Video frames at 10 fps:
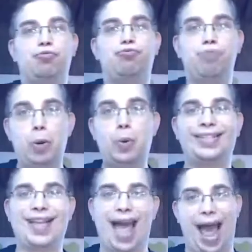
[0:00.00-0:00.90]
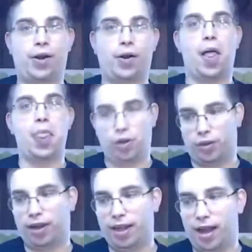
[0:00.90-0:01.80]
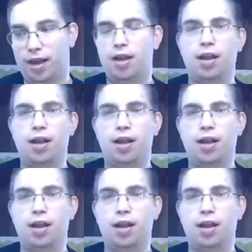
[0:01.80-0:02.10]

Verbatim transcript: Ruins add-on that you could get.